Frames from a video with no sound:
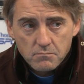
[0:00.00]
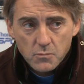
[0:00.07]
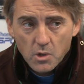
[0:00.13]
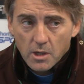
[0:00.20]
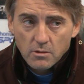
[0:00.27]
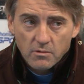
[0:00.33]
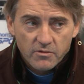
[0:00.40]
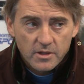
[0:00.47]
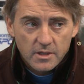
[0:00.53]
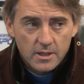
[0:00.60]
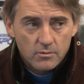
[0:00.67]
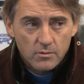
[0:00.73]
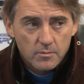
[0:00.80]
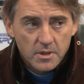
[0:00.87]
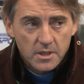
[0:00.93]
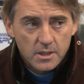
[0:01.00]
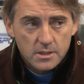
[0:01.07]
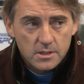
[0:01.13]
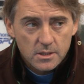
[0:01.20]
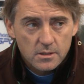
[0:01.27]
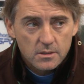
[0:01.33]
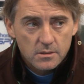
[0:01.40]
No, I don't think that will be
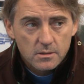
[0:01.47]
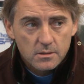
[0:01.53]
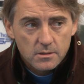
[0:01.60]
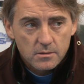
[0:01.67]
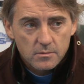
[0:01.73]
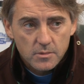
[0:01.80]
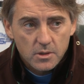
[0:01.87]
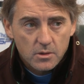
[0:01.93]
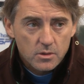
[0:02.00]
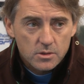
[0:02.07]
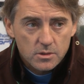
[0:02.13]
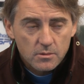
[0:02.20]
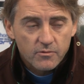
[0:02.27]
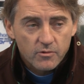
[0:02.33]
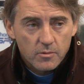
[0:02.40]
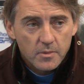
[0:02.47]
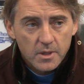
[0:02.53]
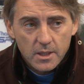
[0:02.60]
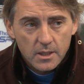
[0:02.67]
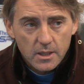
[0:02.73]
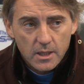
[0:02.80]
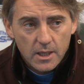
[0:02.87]
easy because uh, for
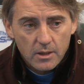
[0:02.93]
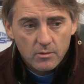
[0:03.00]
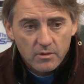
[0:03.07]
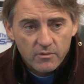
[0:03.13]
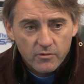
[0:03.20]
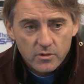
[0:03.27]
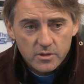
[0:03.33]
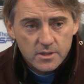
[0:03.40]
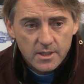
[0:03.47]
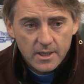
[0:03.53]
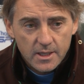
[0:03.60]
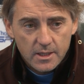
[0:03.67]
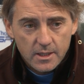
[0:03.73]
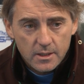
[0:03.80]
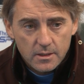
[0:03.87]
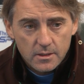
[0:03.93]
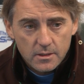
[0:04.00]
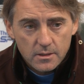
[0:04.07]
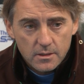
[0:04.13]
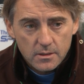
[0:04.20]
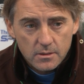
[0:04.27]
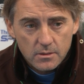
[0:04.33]
me, our four strikers
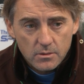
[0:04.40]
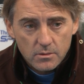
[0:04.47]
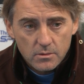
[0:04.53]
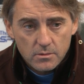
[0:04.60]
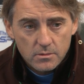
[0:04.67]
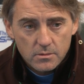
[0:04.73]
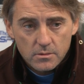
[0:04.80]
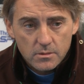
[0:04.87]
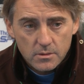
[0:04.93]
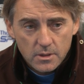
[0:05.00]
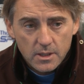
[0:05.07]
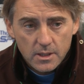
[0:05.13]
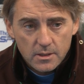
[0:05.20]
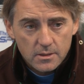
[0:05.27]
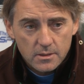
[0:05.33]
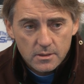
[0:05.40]
uh, are